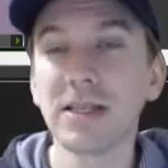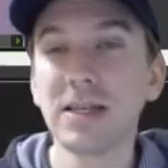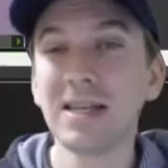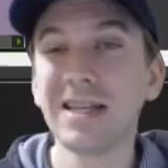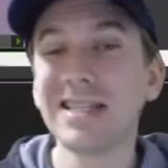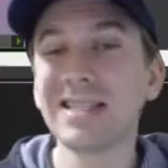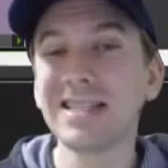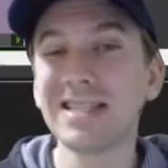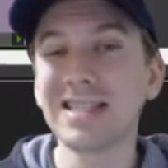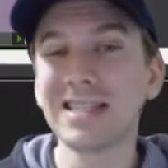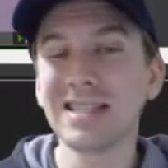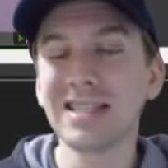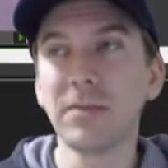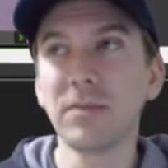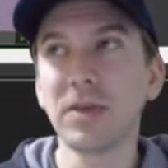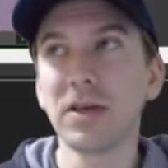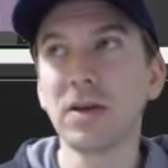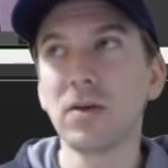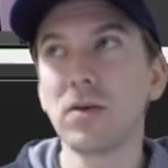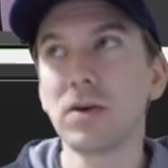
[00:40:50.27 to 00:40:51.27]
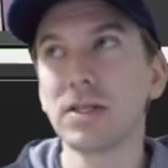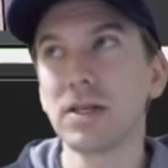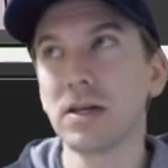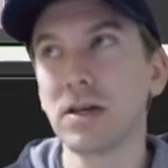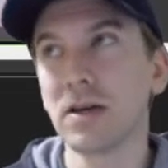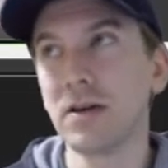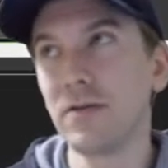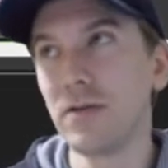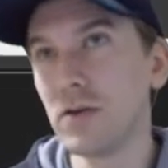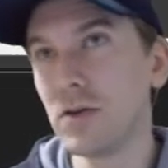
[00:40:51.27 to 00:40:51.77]
is something where it's like
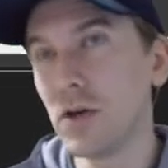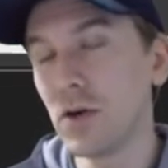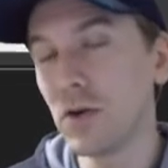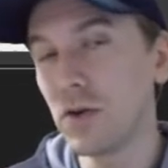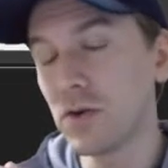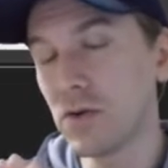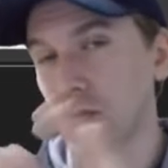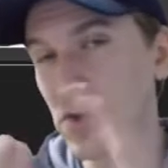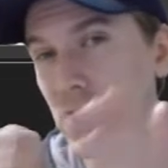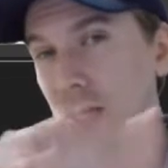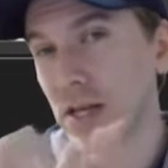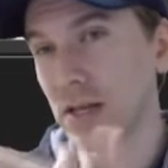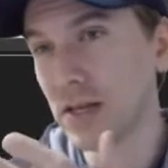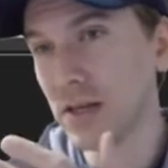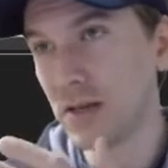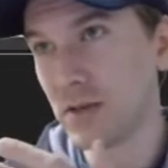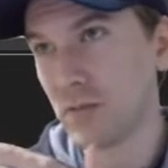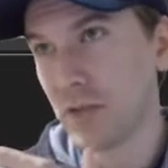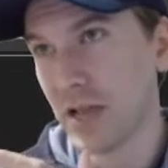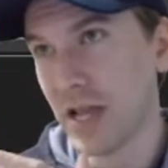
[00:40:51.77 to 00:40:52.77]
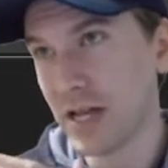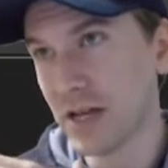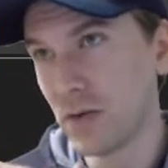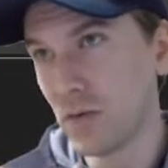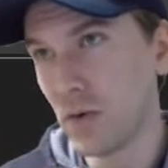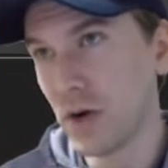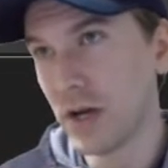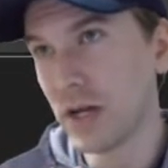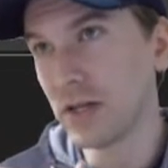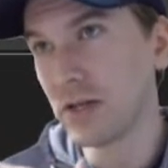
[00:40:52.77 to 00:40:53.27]
if you go gray, black and
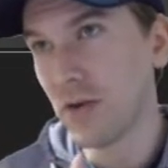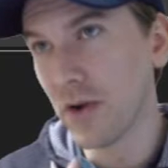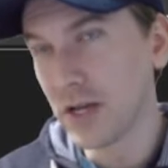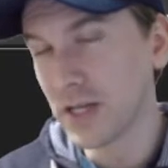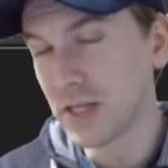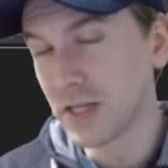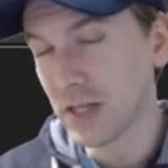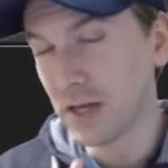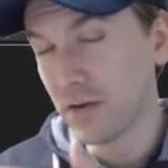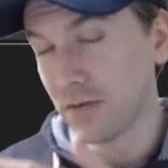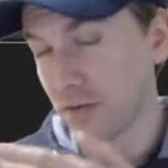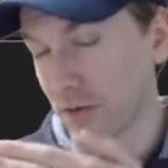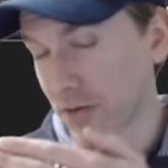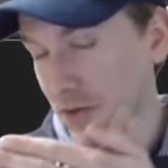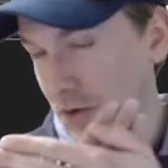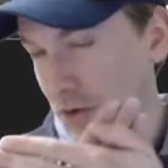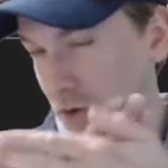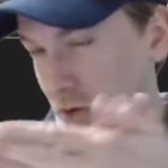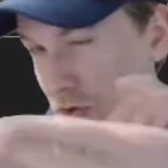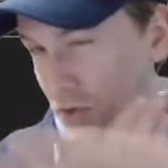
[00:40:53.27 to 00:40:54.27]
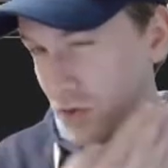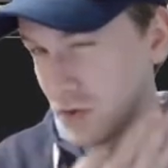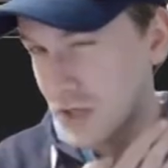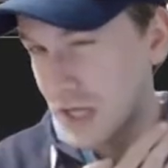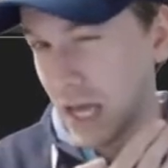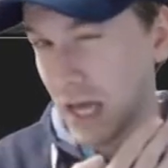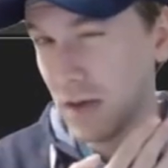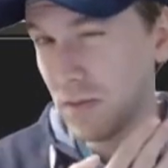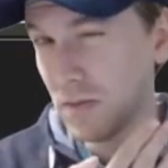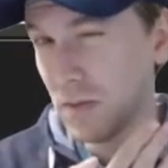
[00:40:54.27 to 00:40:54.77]
white, grayscale for the whole
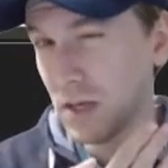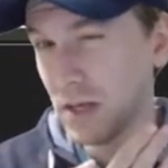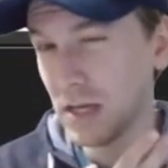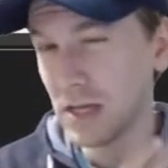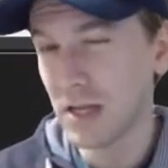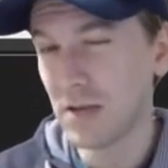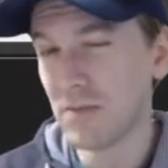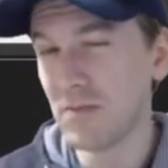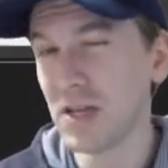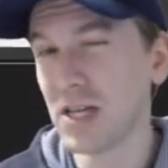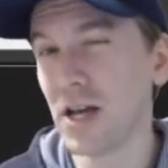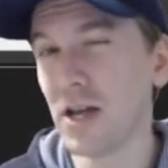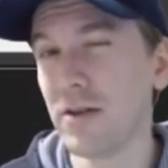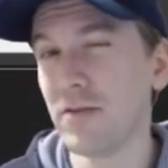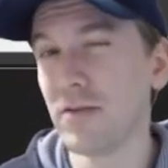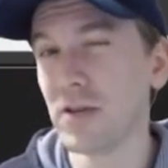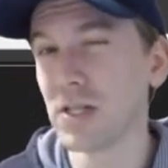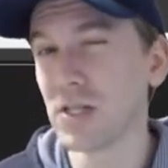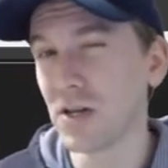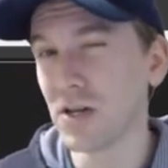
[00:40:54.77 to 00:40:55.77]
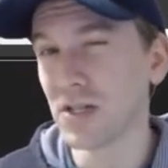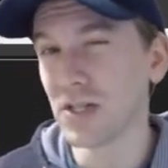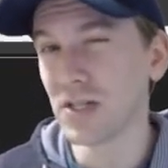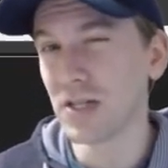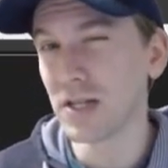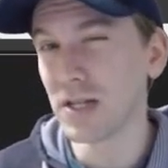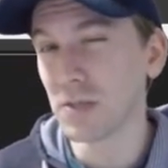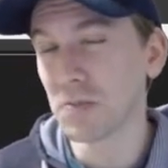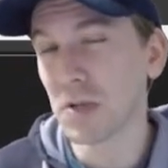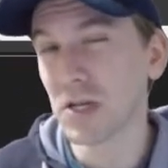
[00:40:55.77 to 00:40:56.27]
game, it can be kind of
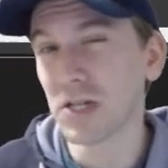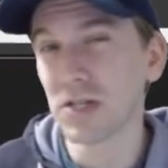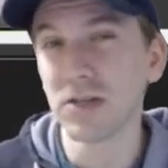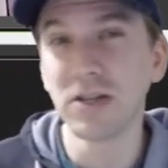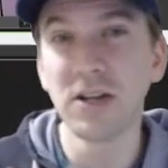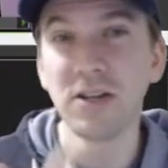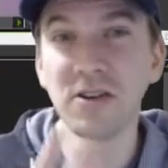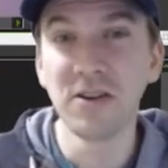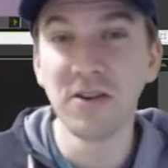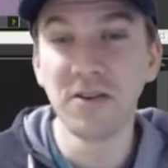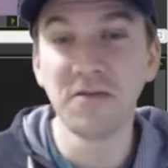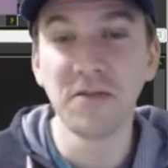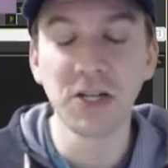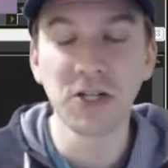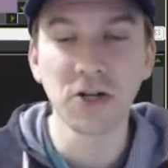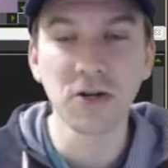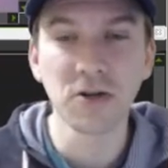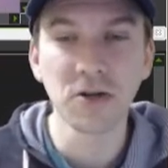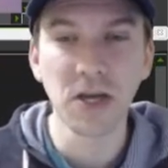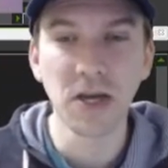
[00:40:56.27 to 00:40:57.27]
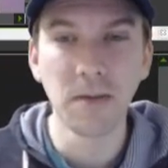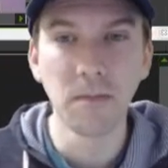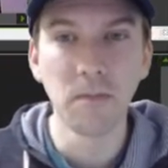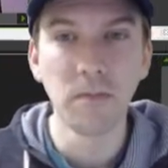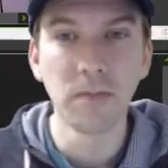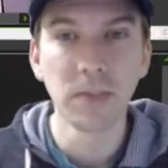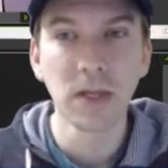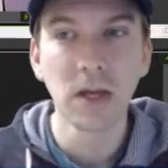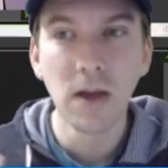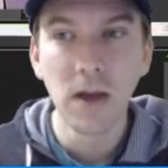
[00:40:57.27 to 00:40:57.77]
exhausting, especially in an adventure game.
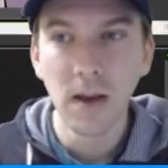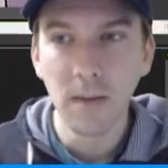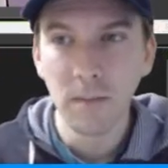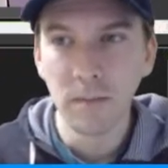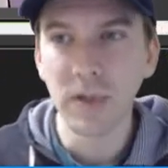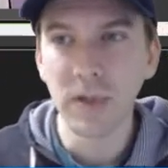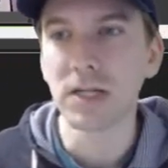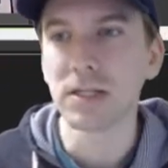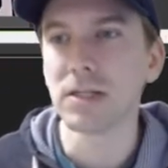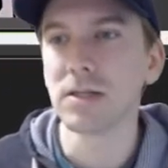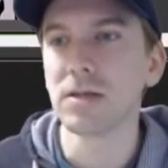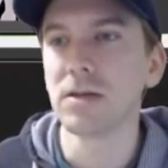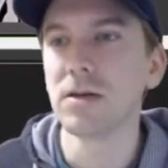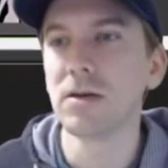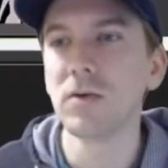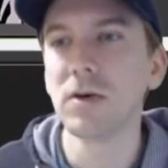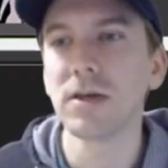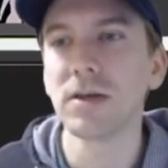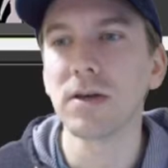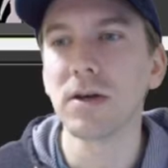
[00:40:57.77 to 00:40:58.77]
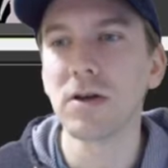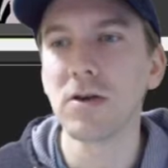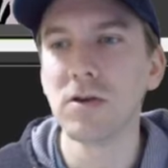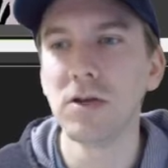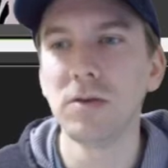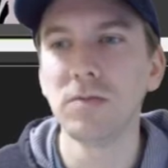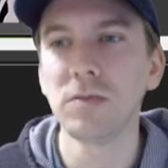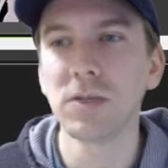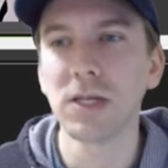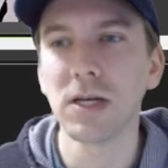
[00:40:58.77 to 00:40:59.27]
But with Iron
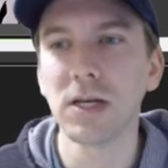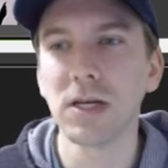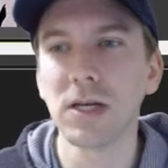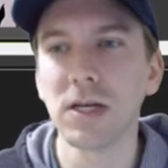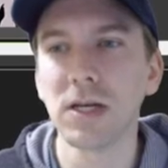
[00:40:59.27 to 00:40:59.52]
Imp's idea